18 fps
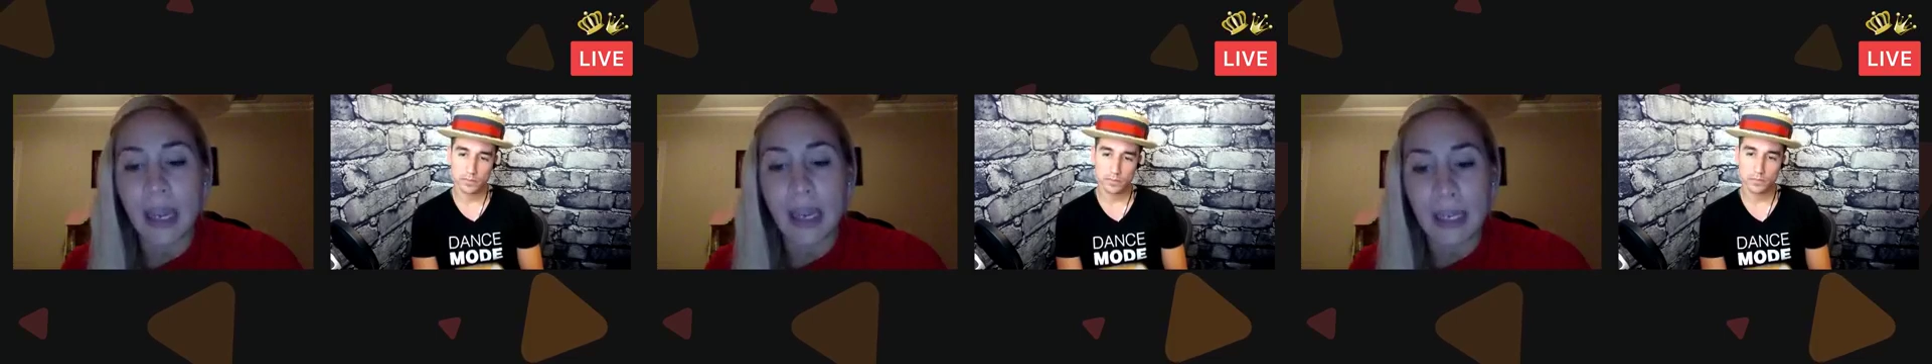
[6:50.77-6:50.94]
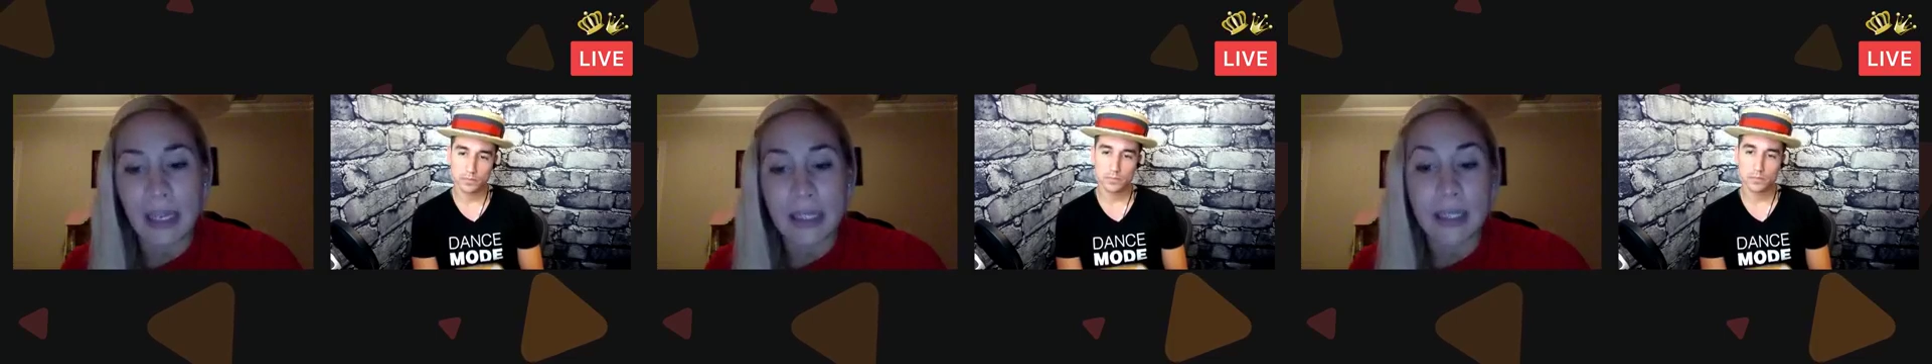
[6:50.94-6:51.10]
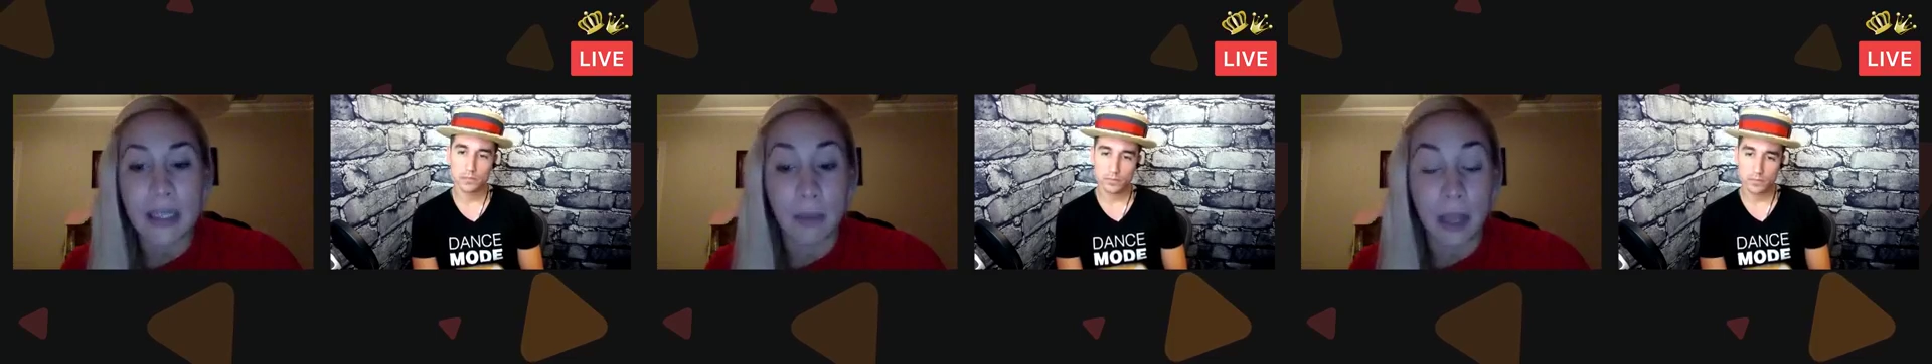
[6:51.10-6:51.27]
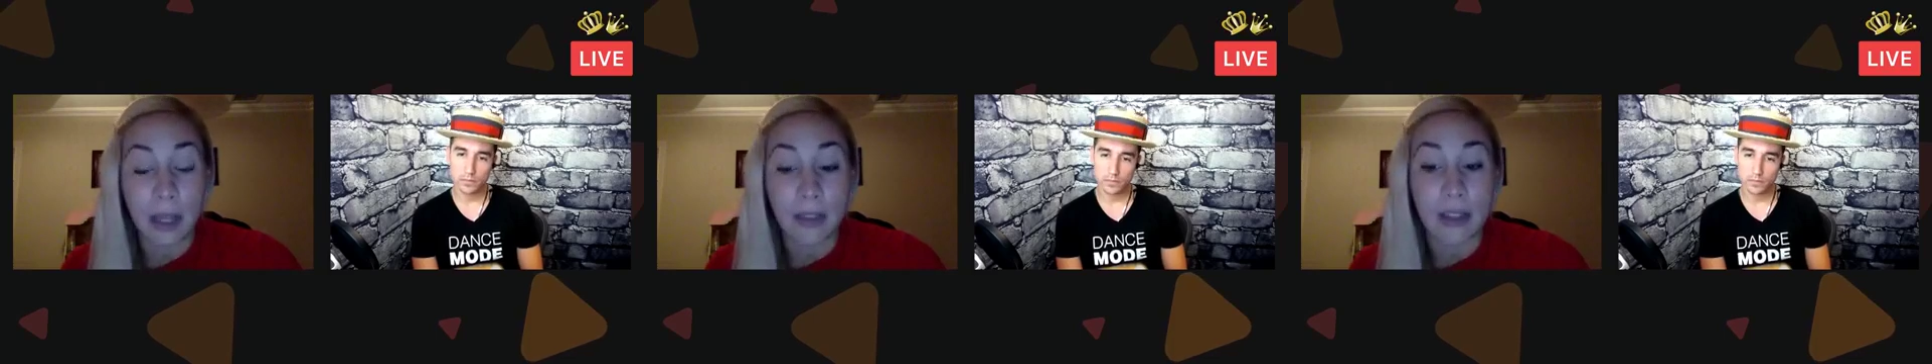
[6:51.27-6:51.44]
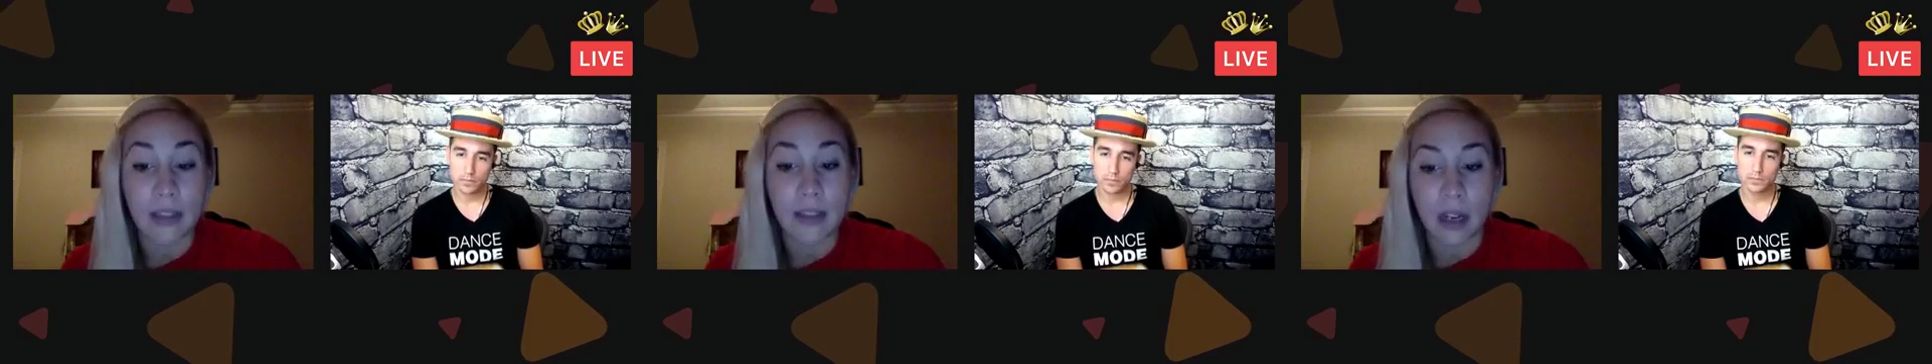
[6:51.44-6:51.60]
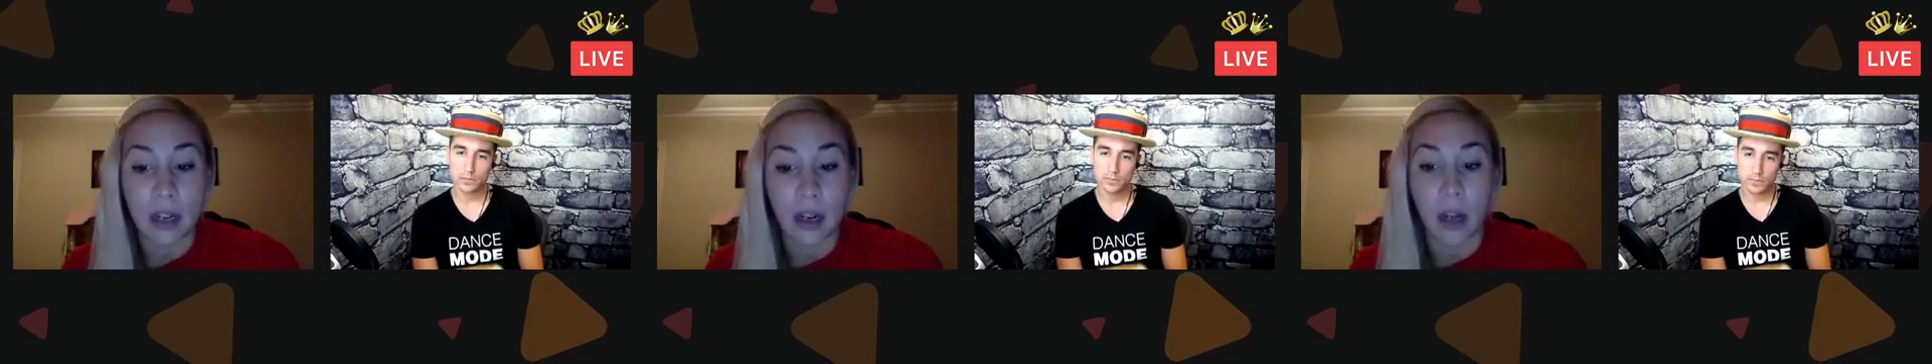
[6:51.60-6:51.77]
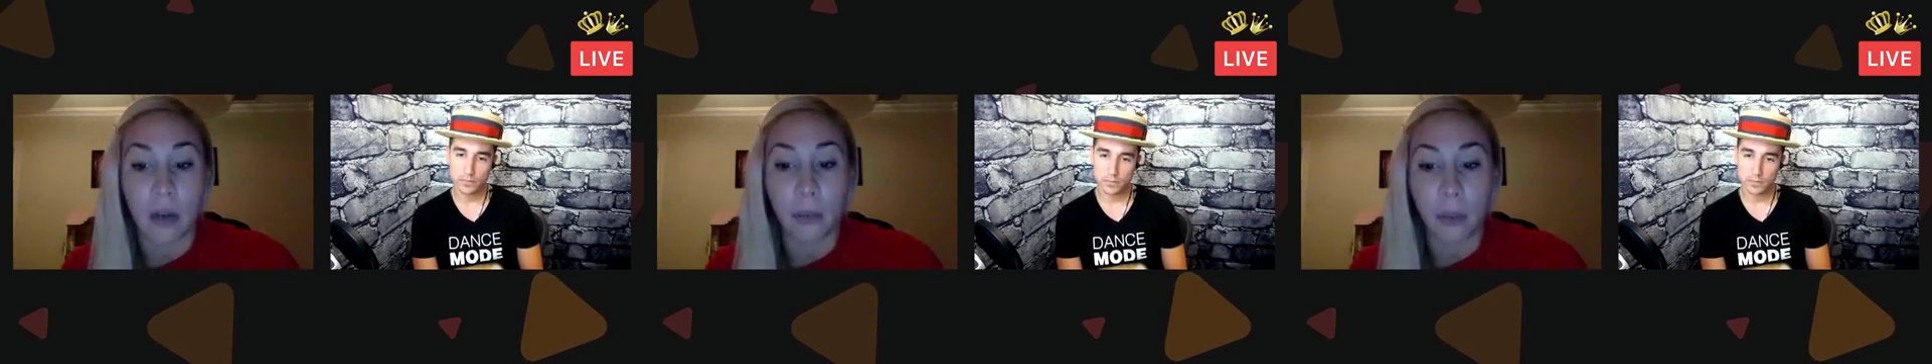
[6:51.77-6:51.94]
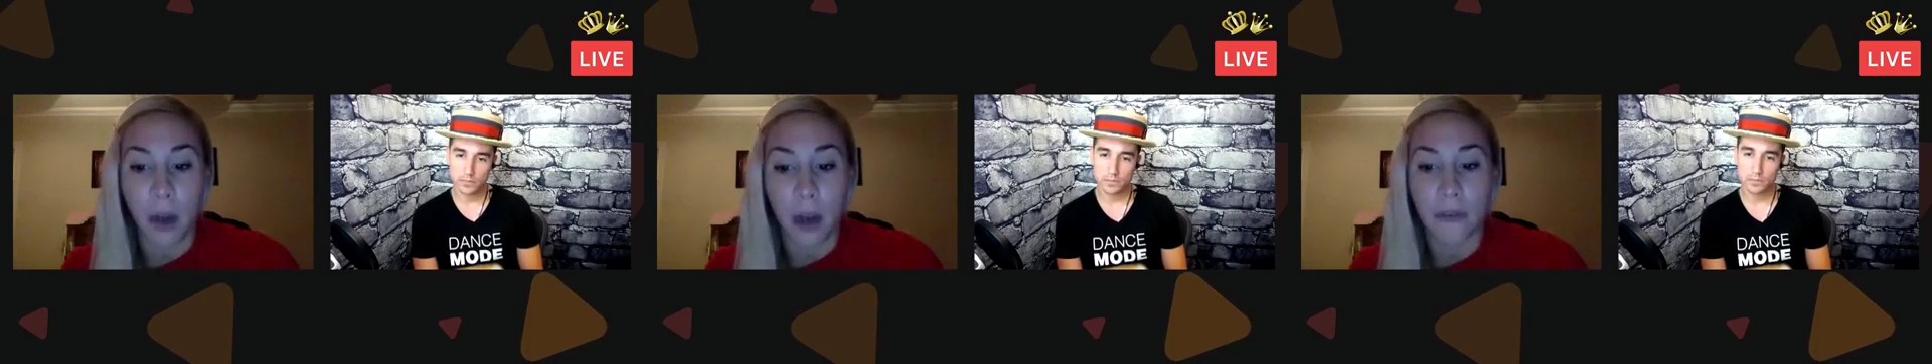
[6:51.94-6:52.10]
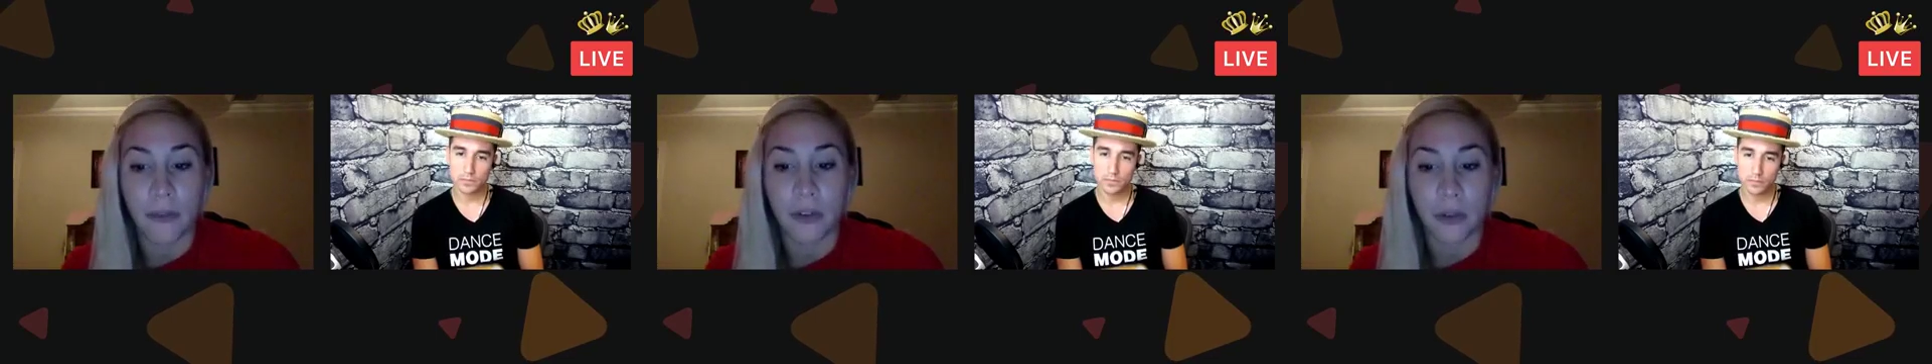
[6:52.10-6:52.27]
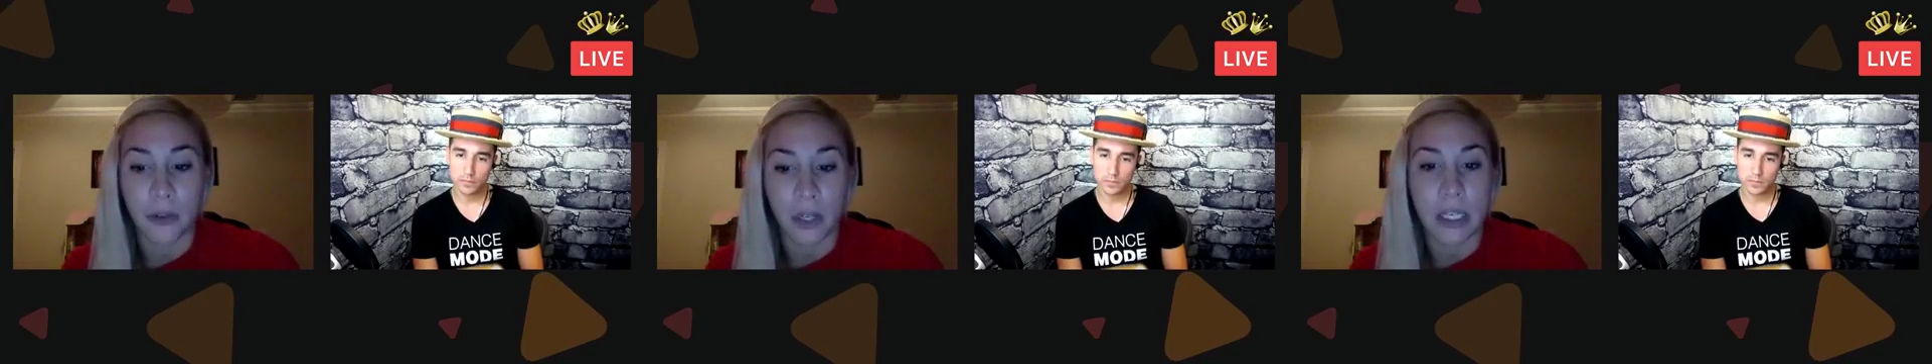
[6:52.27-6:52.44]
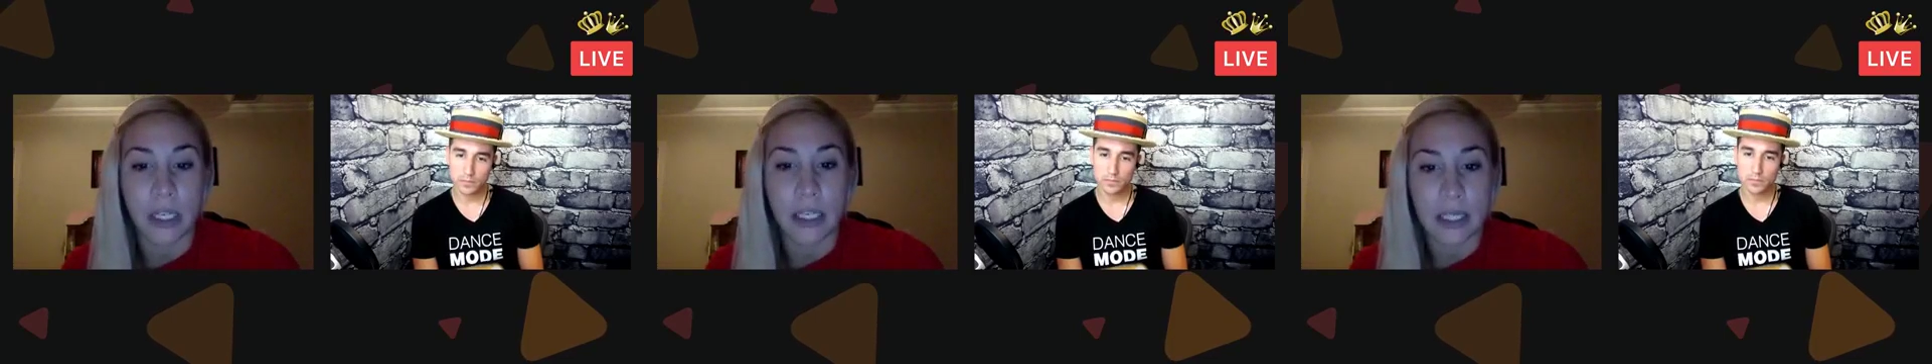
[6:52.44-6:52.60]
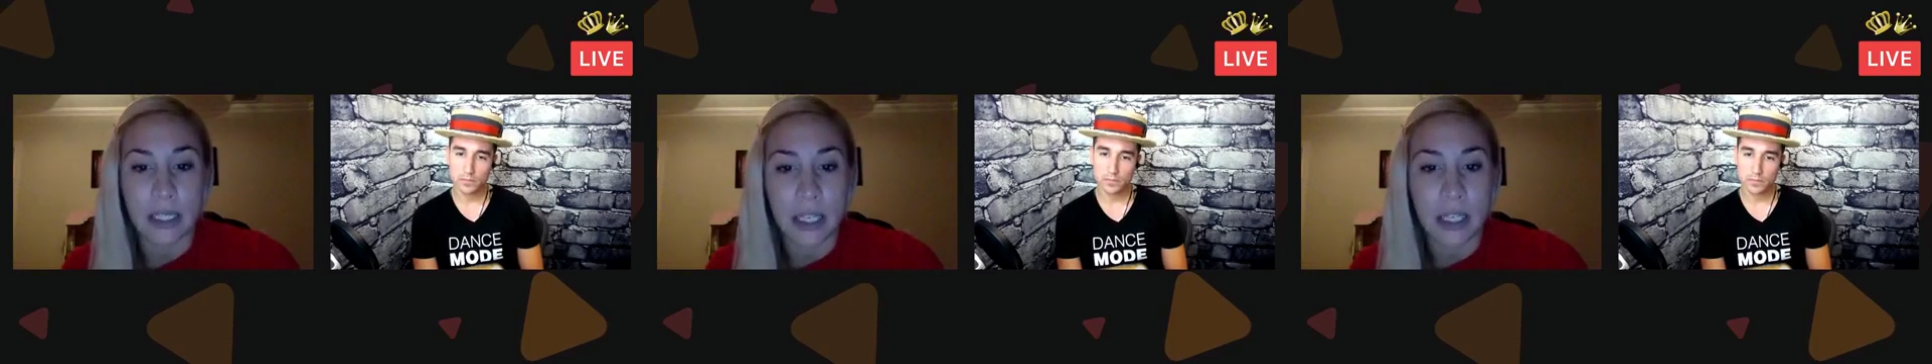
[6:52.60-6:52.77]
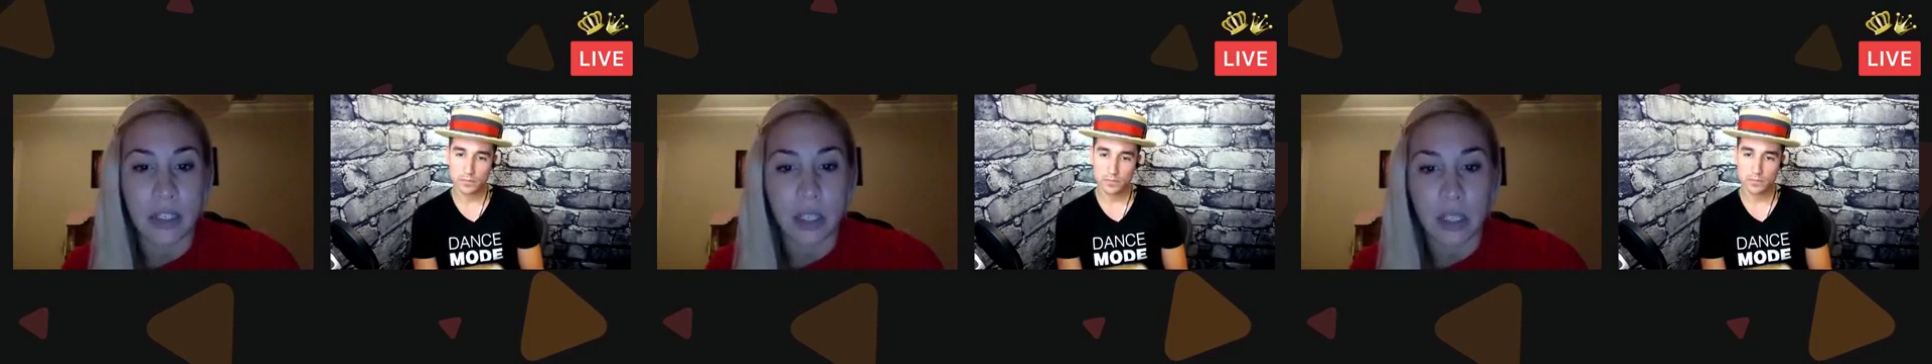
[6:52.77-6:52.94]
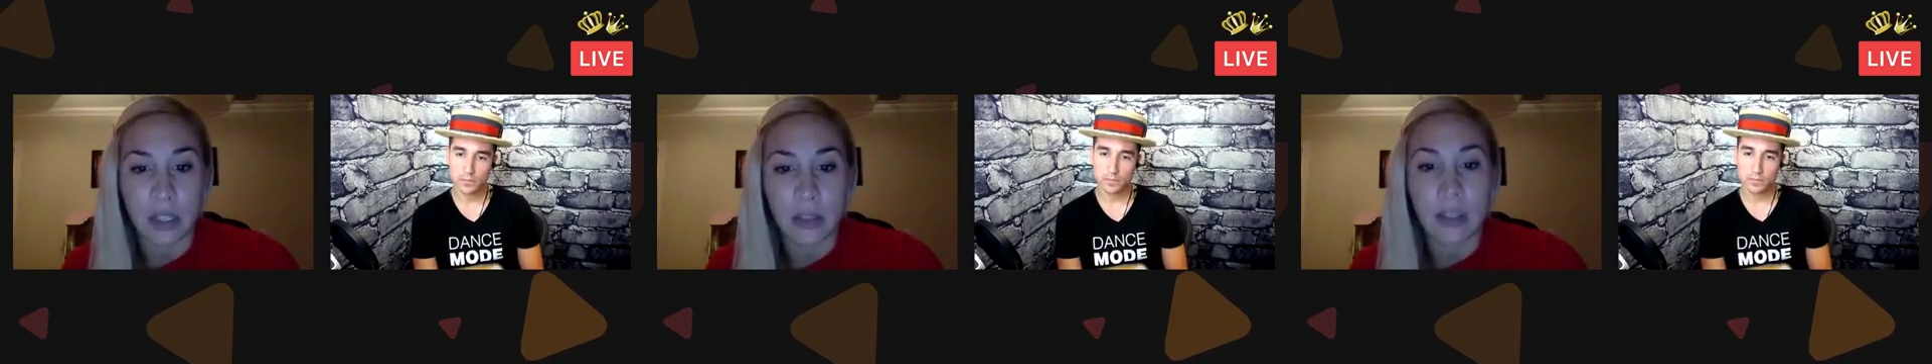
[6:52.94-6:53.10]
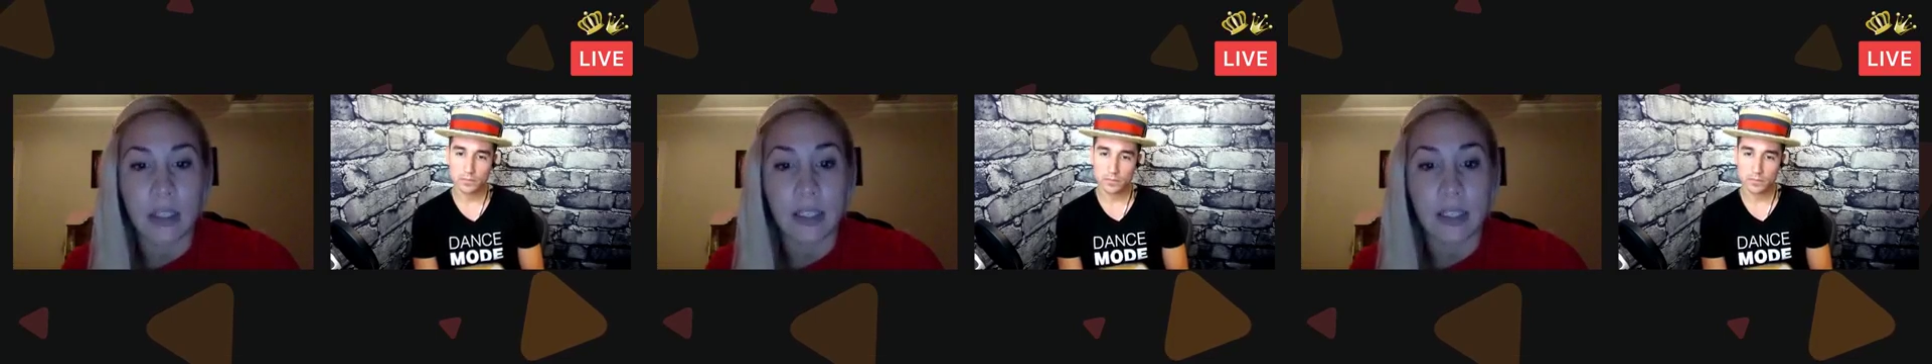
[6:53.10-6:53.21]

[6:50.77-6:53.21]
I need to make this a nonprofit organization.